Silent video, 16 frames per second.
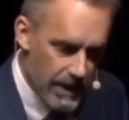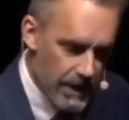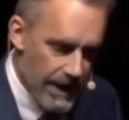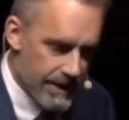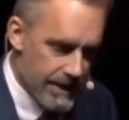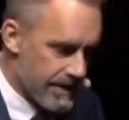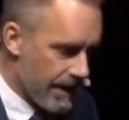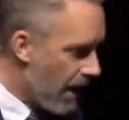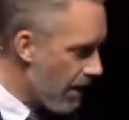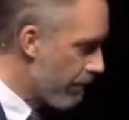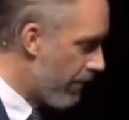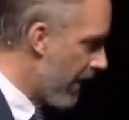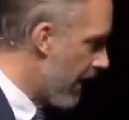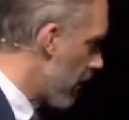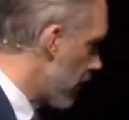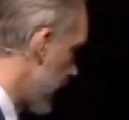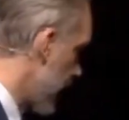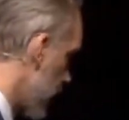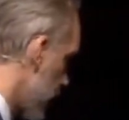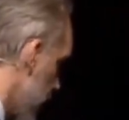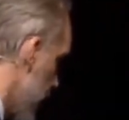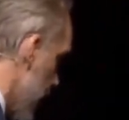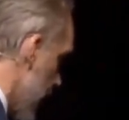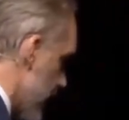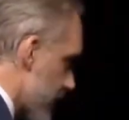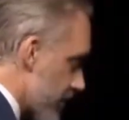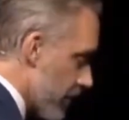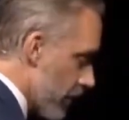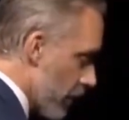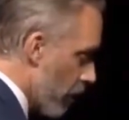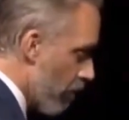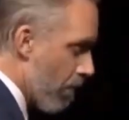It's unparalleled. And
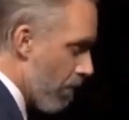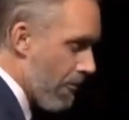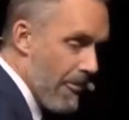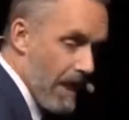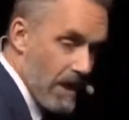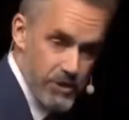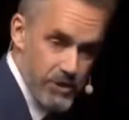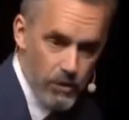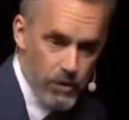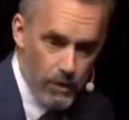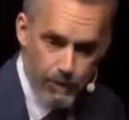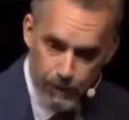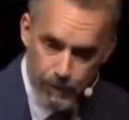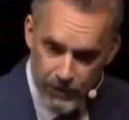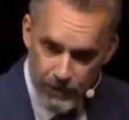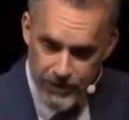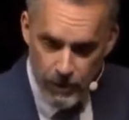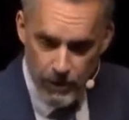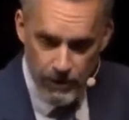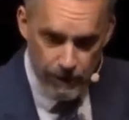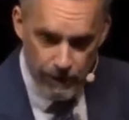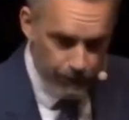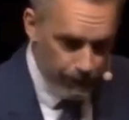so the